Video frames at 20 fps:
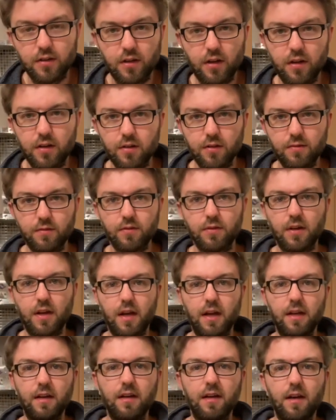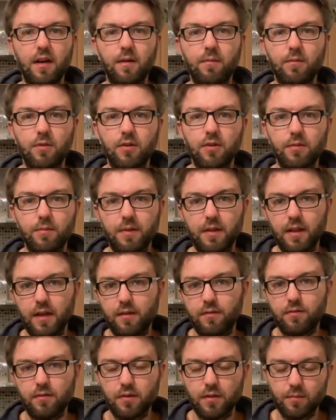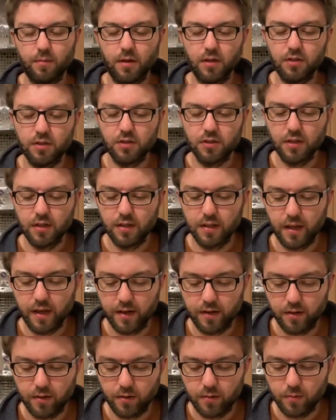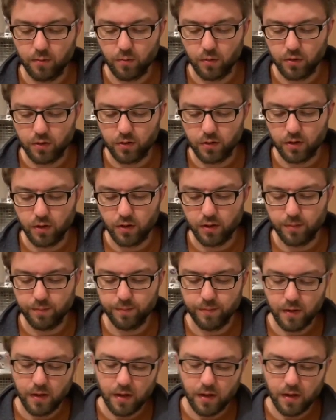now overnight, and we're going to be left with a much lighter water column.